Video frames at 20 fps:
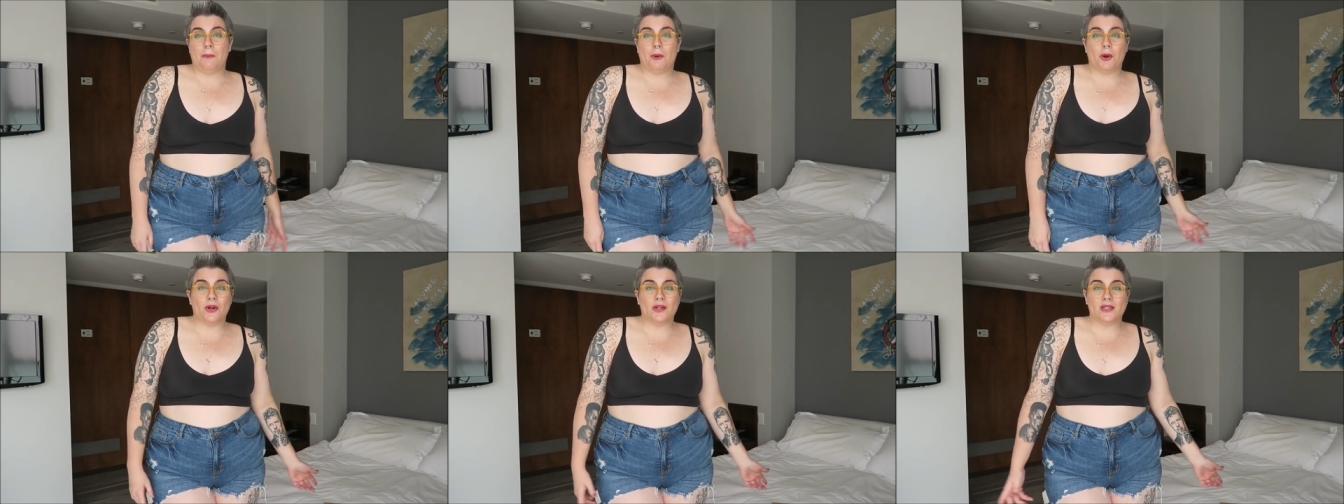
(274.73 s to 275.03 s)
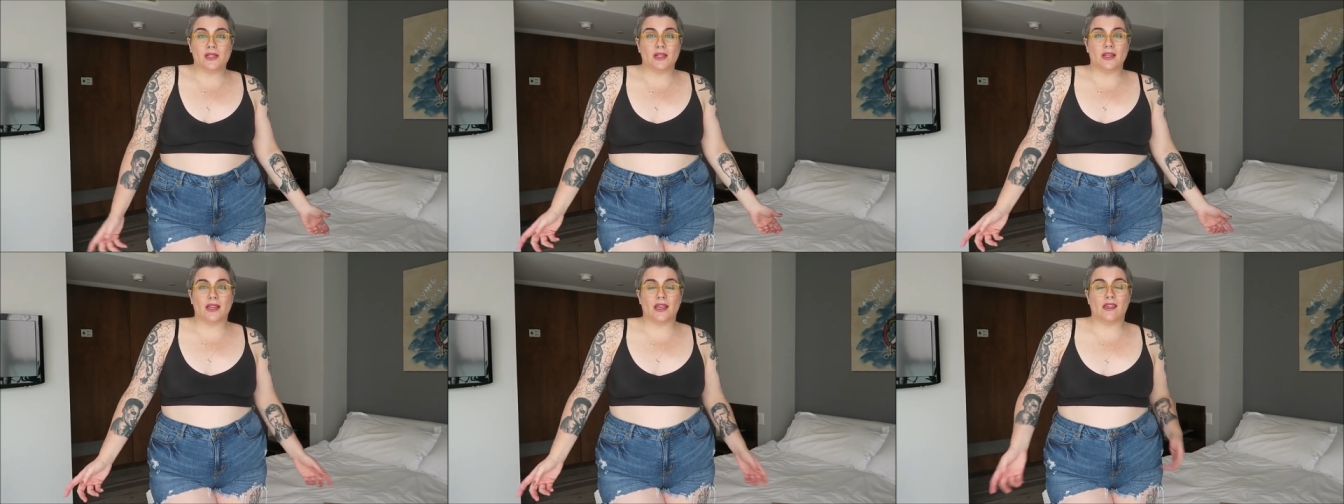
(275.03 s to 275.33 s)

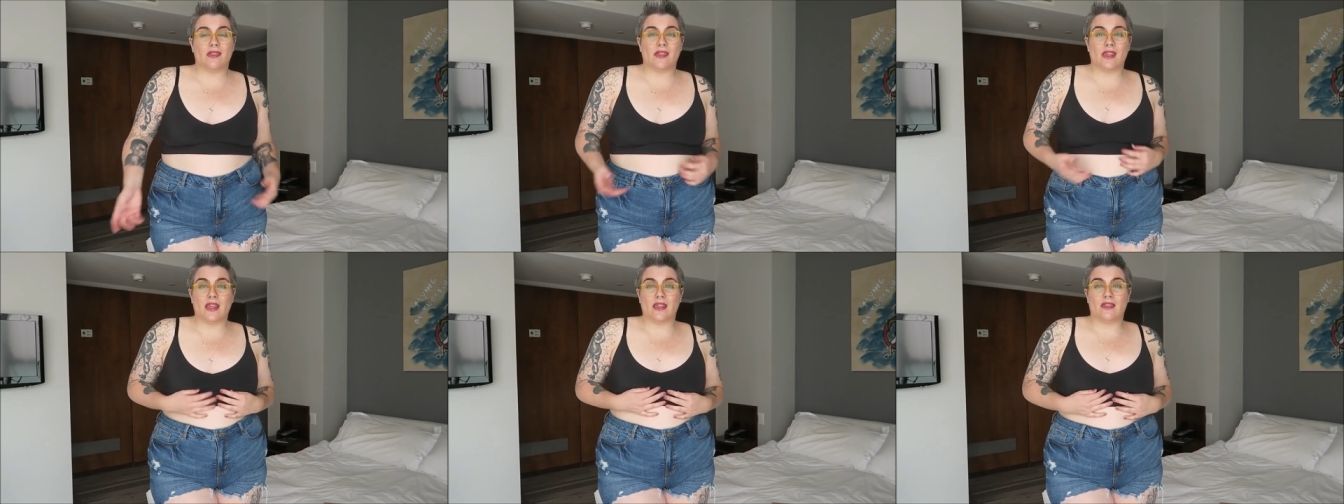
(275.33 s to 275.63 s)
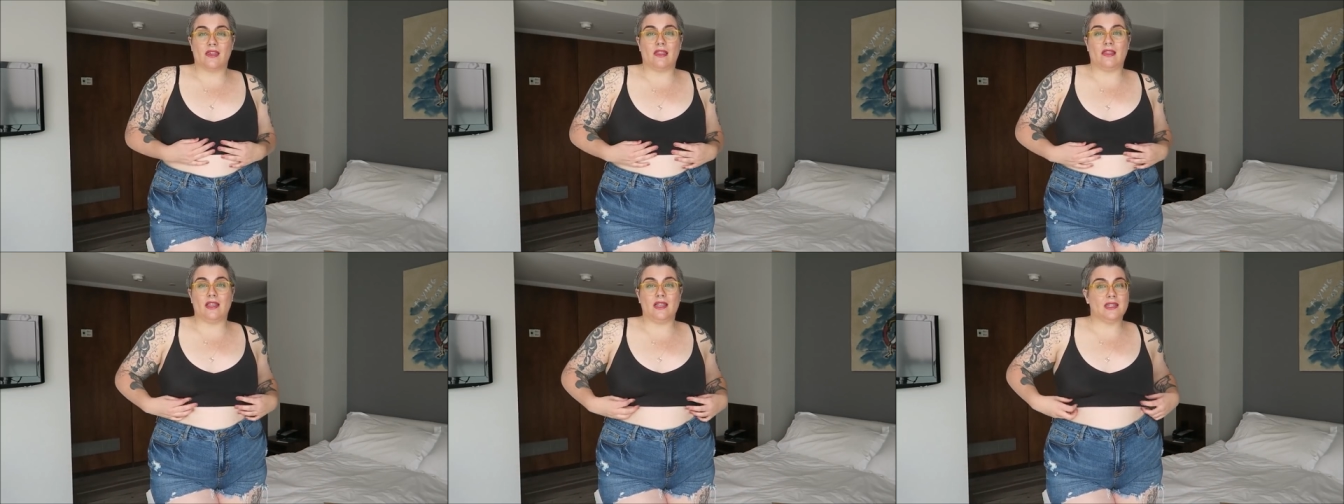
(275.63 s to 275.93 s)
personally
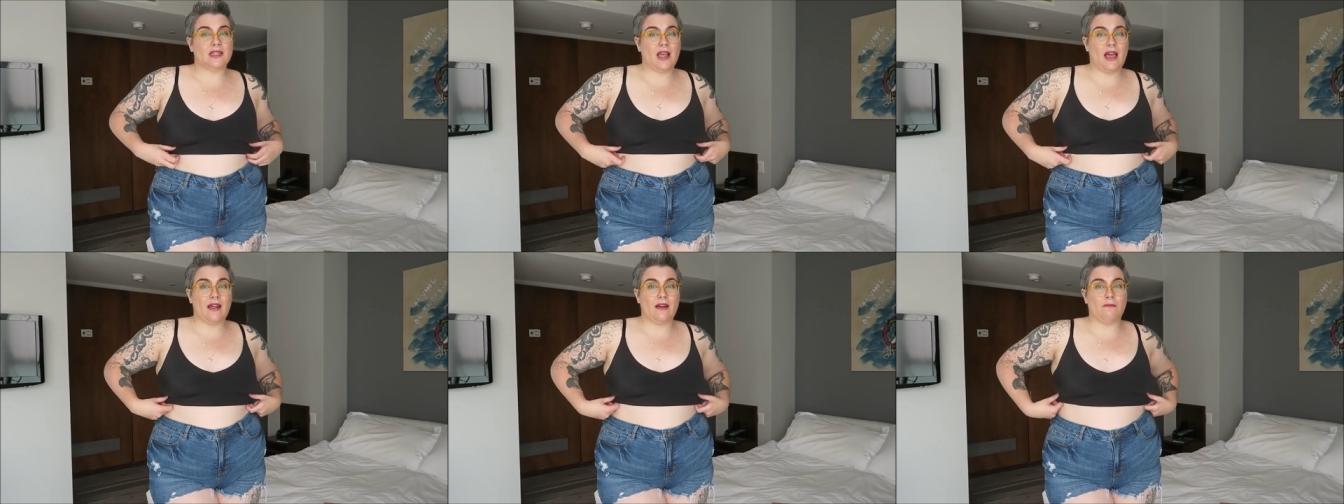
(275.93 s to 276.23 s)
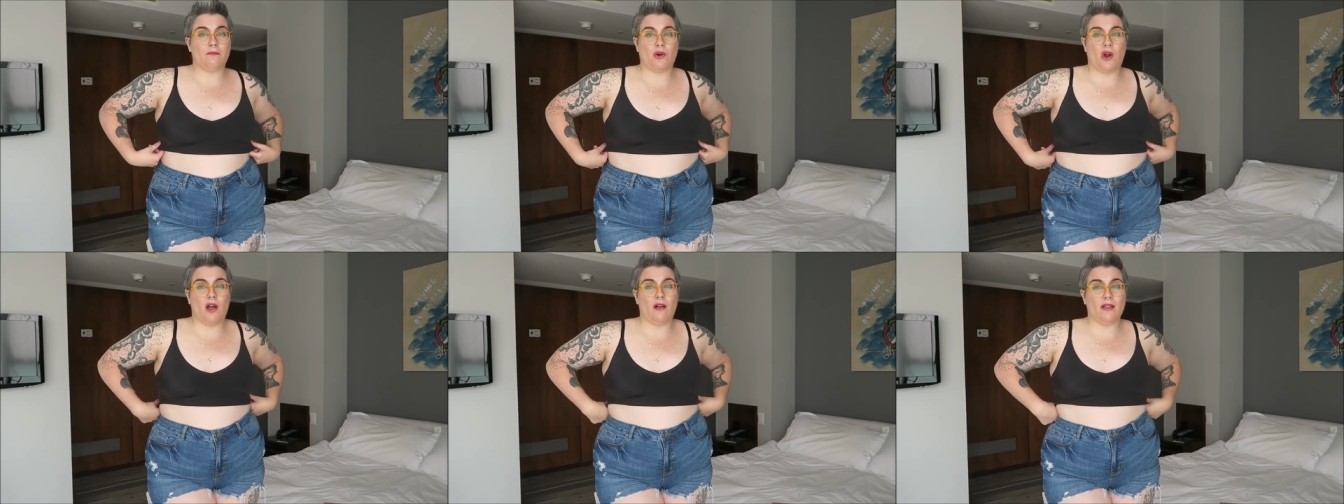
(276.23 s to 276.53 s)
think that these kind
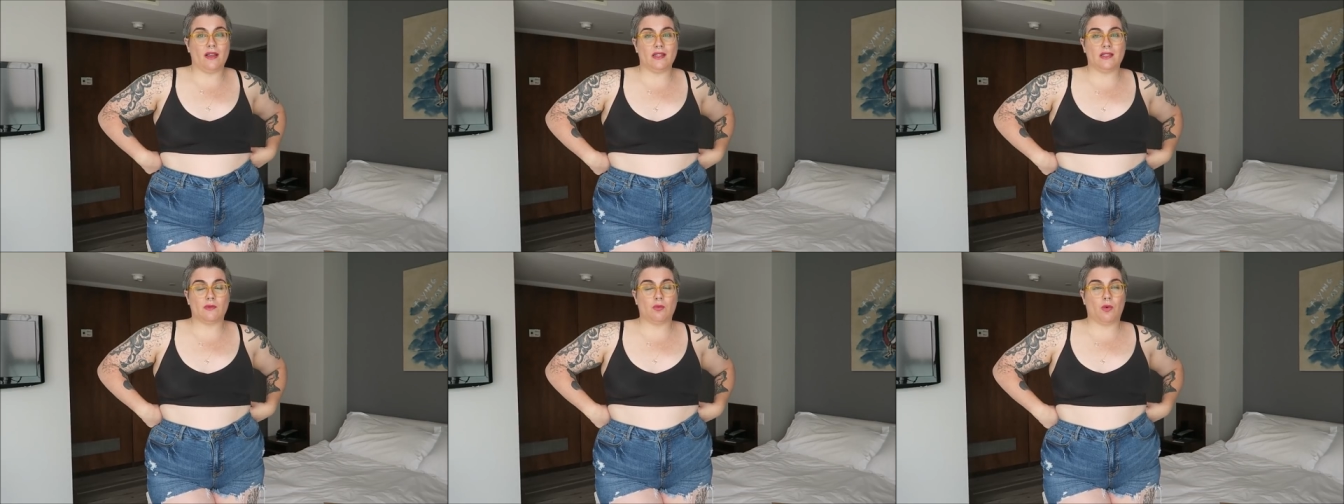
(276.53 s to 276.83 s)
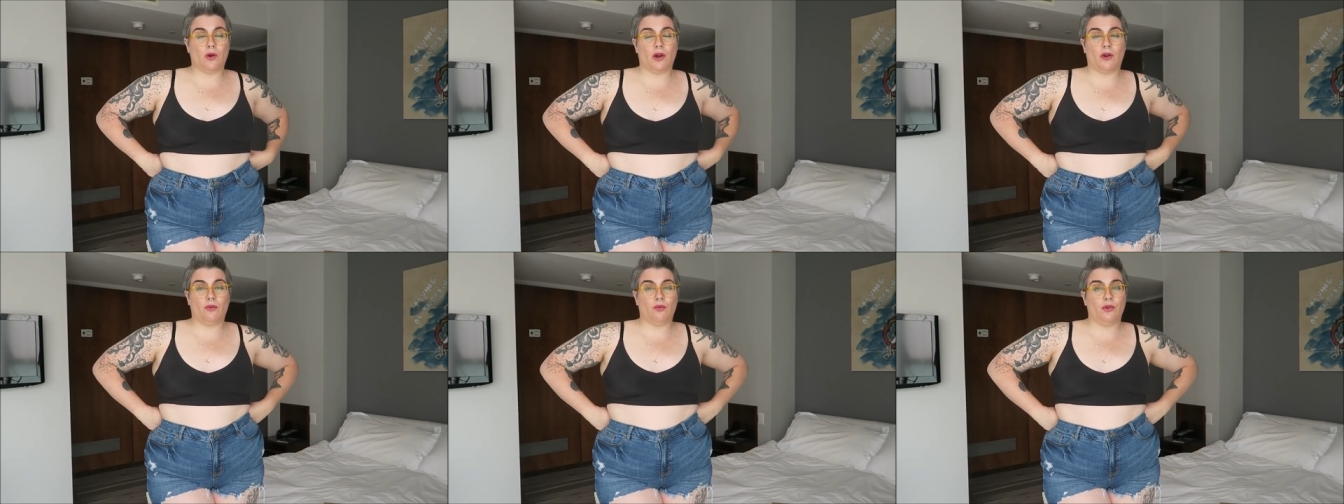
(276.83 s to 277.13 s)
of bralettes
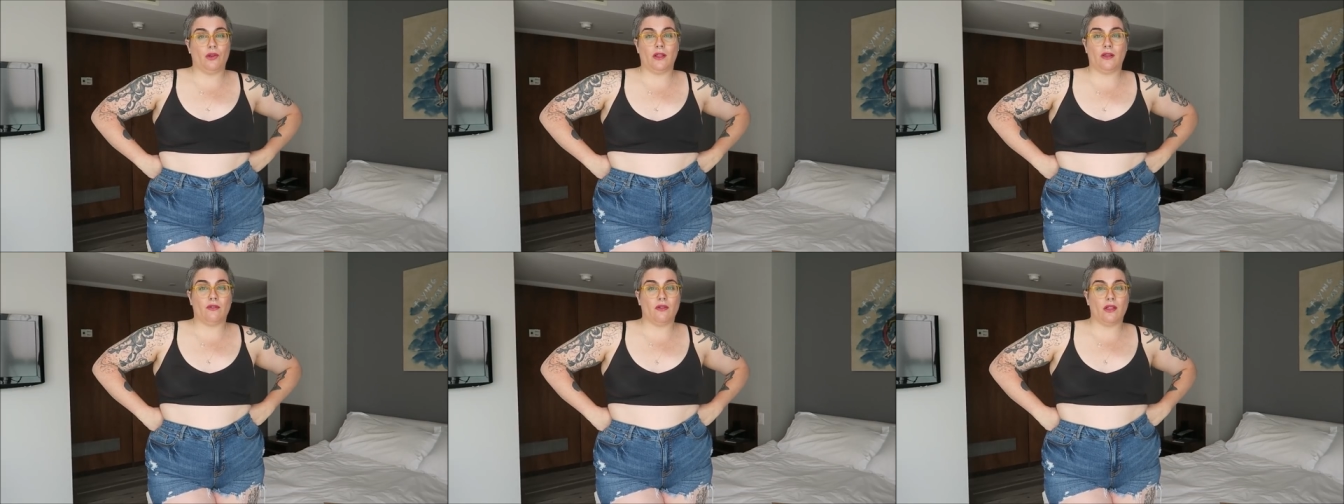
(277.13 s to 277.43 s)
work really,